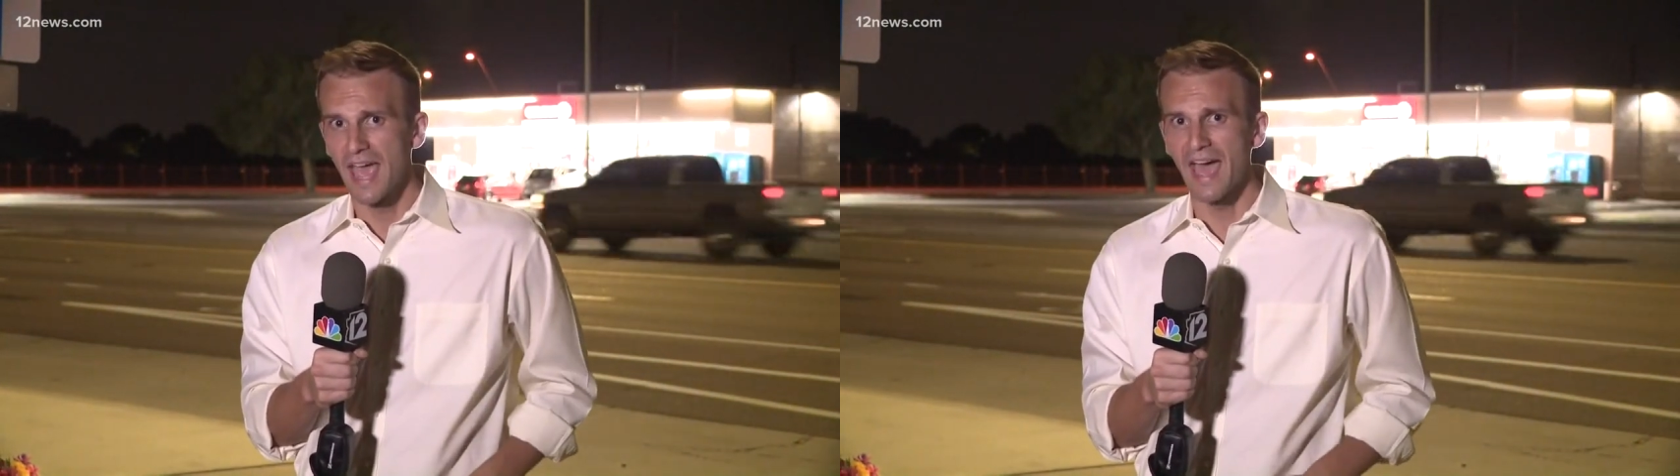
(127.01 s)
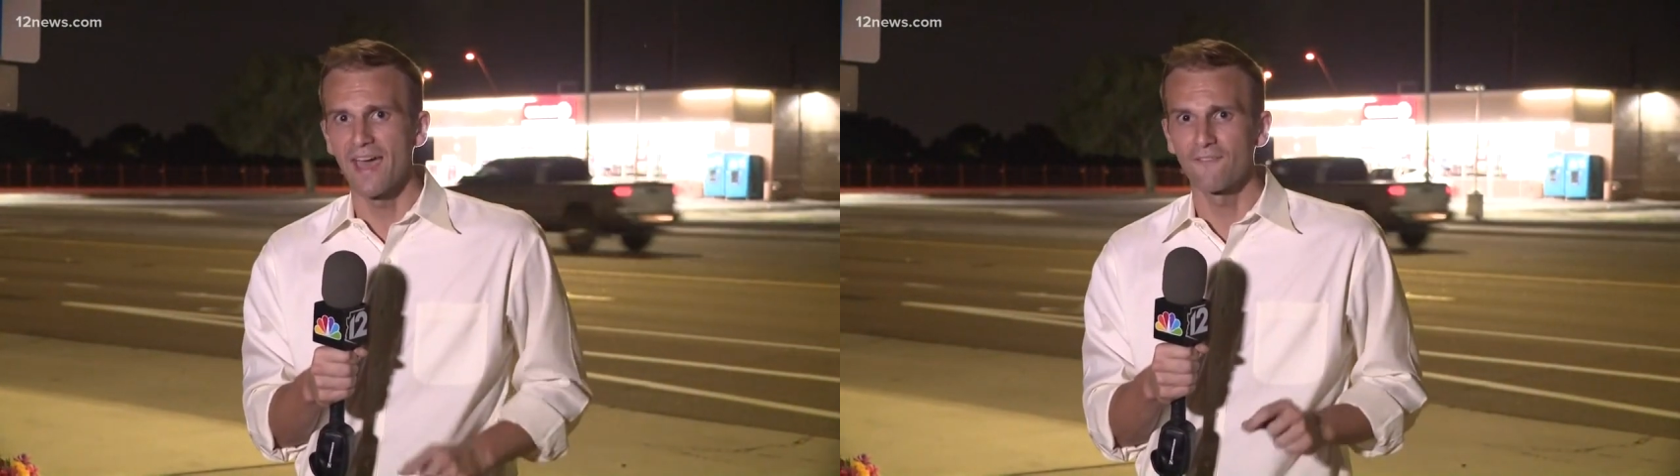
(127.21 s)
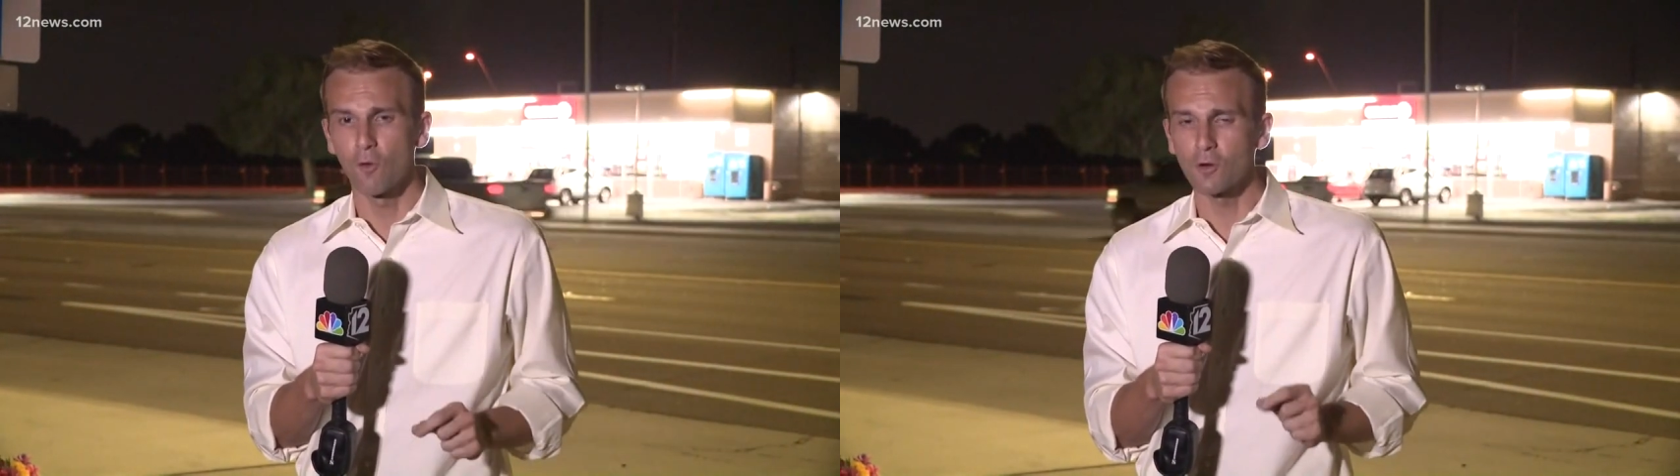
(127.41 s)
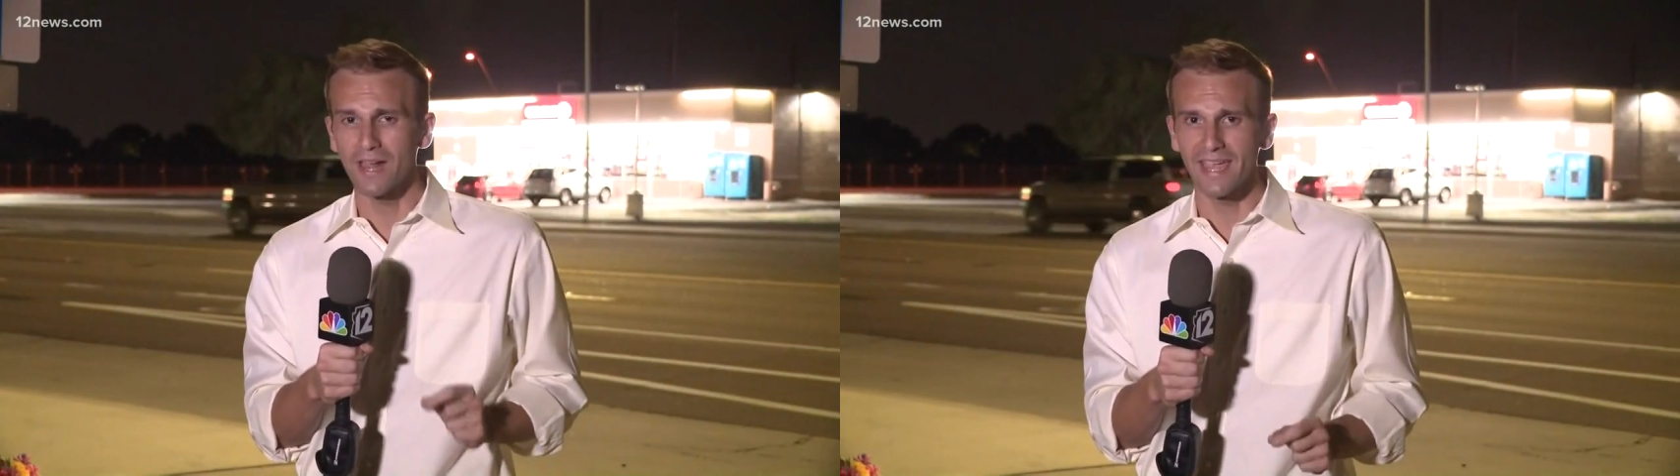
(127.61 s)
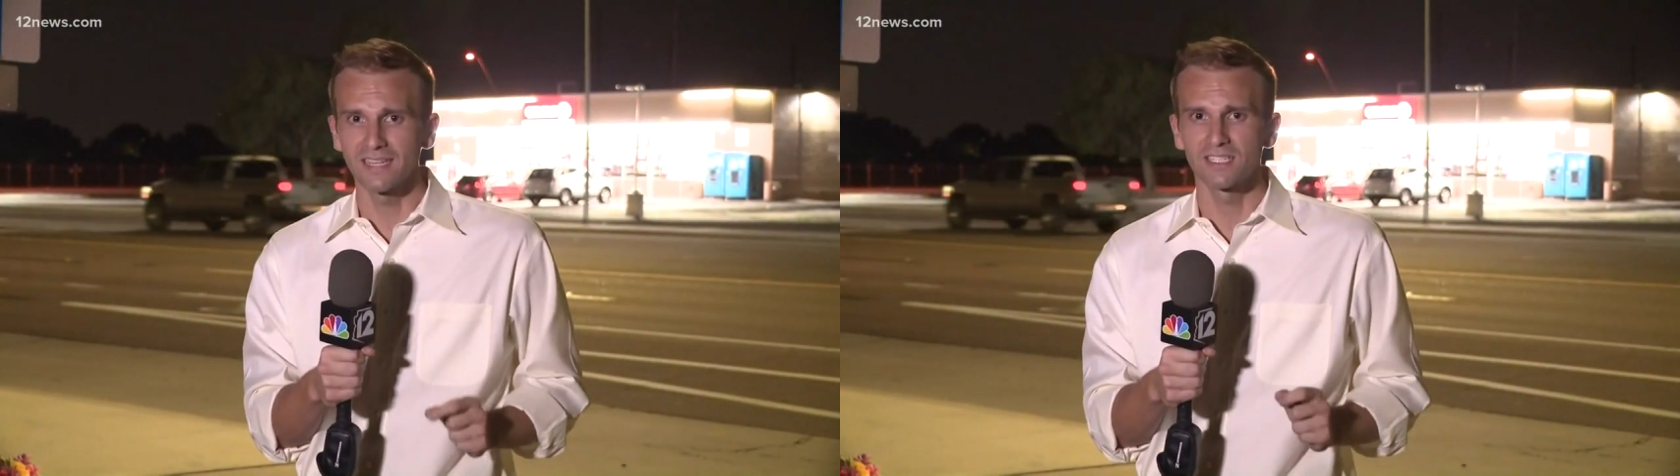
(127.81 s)
at four
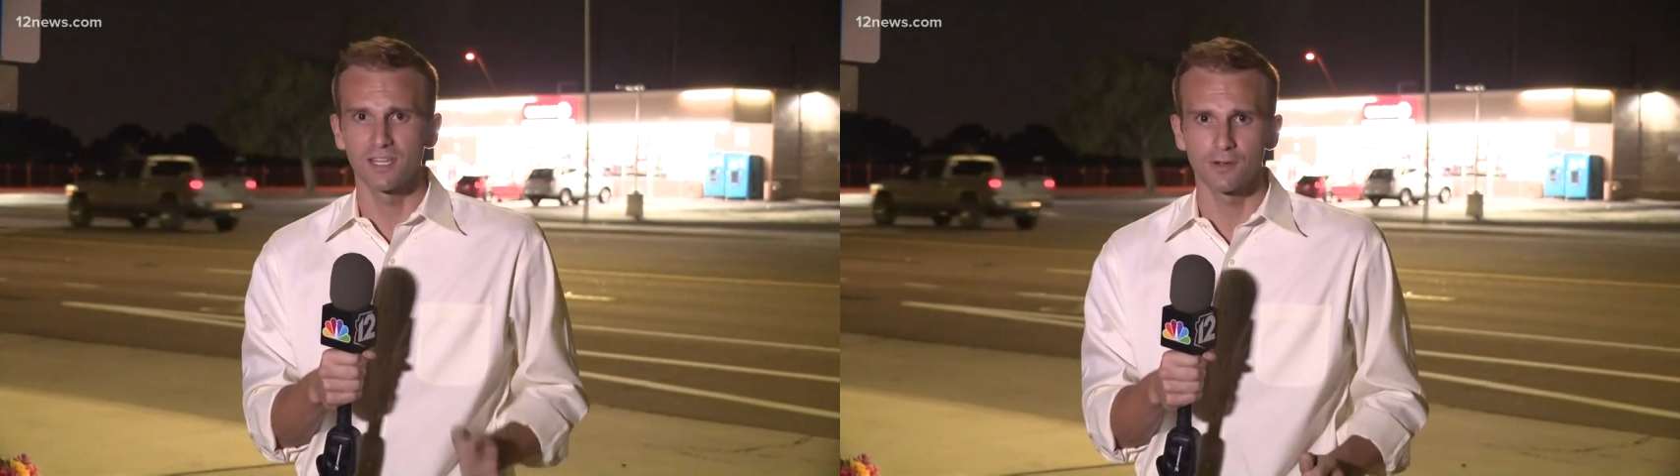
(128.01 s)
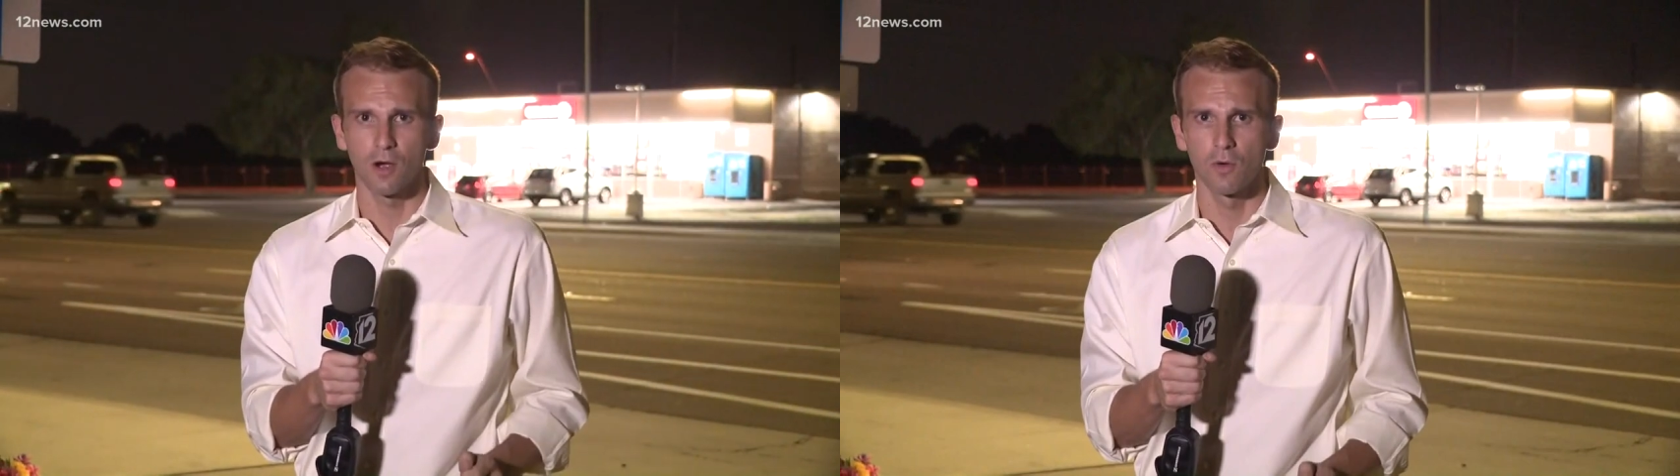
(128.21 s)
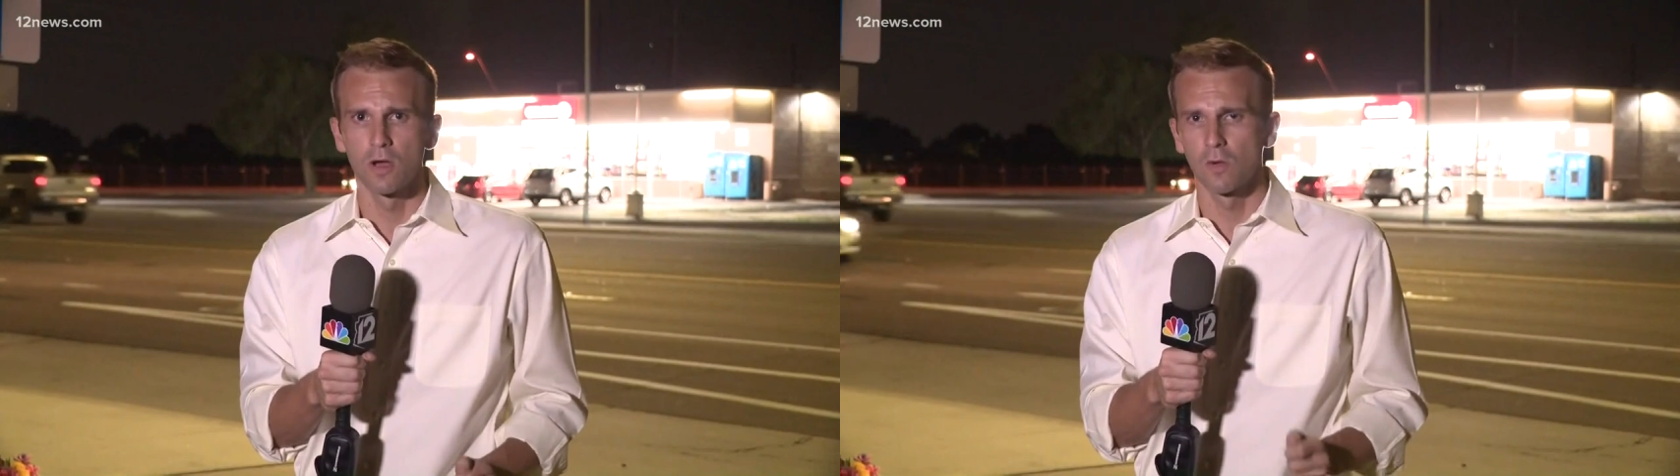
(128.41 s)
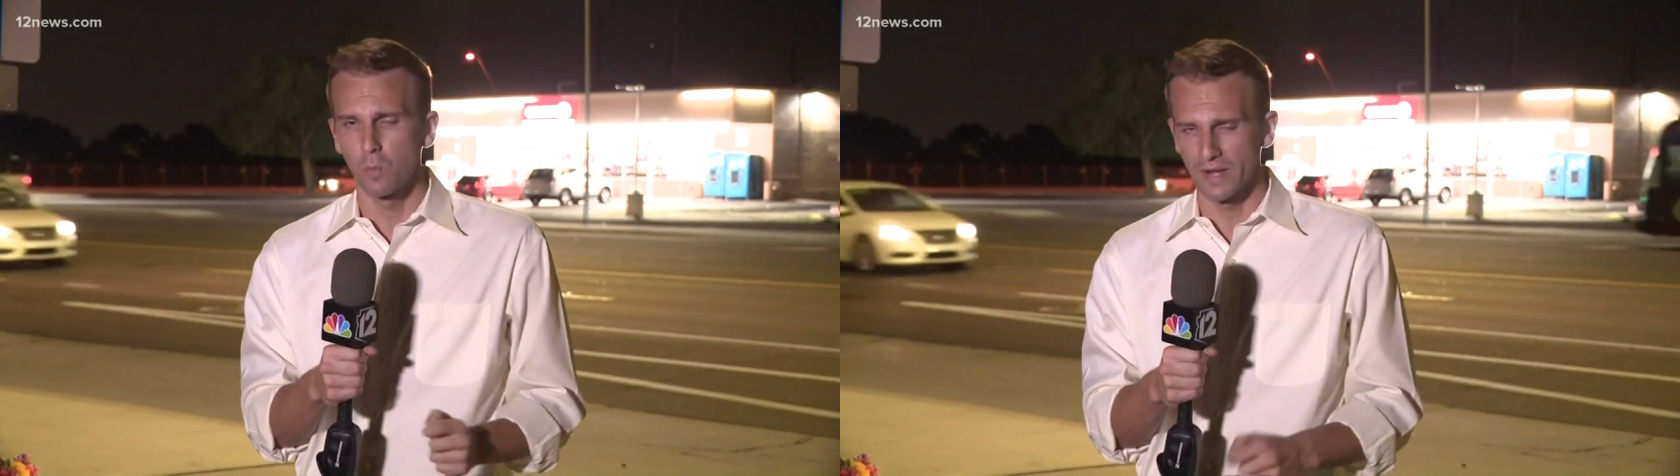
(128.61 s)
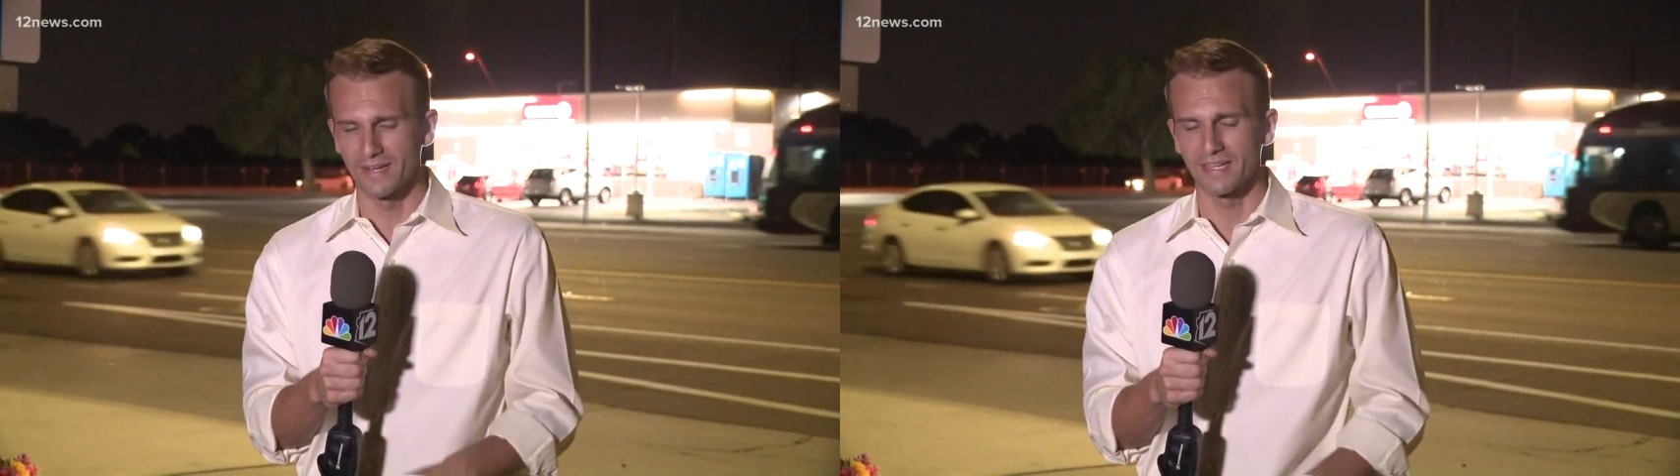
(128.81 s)
eight zero
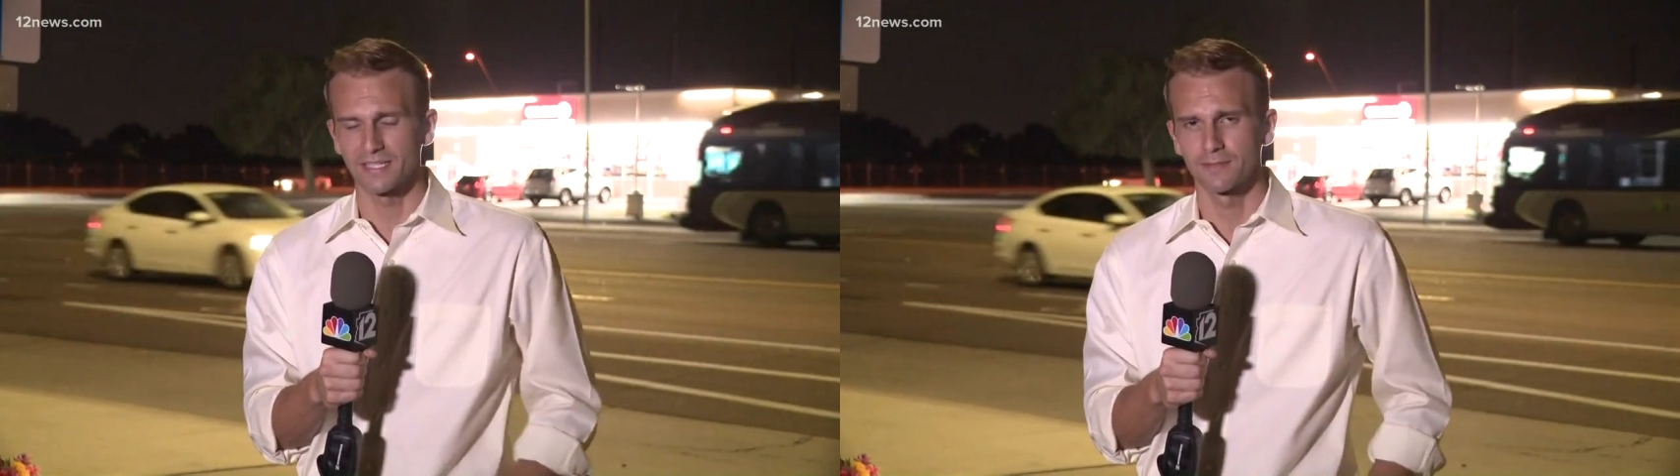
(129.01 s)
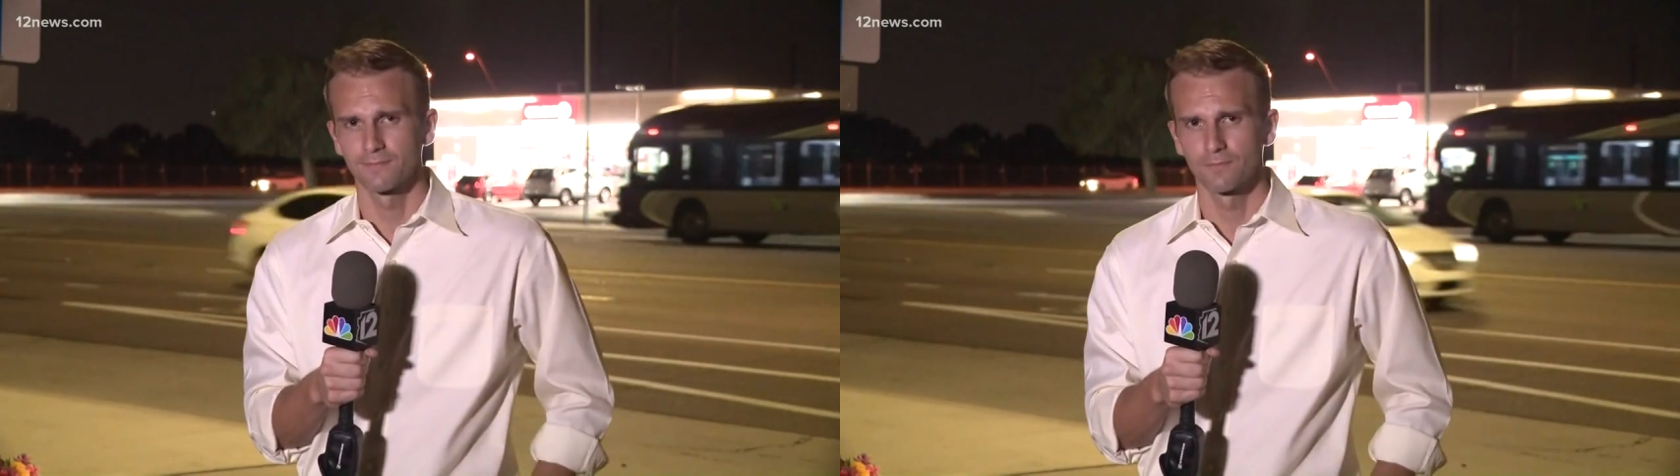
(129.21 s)
witness.